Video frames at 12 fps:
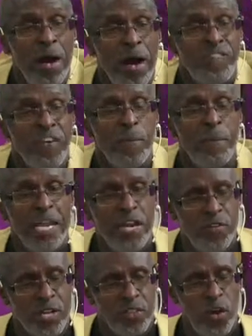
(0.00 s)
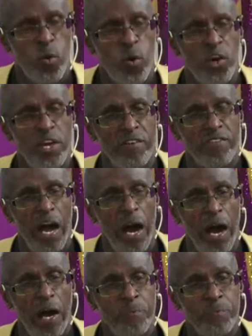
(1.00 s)
from hearing the word of
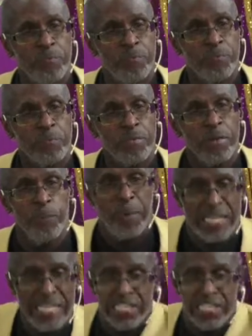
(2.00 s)
God. But get the